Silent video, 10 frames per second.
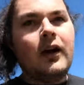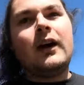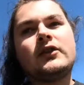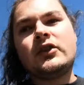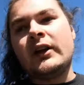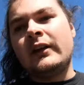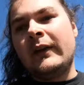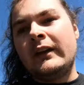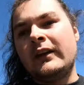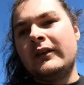I try to
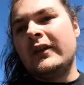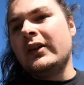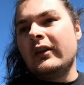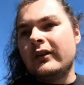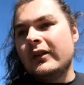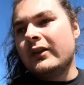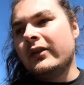make these videos and they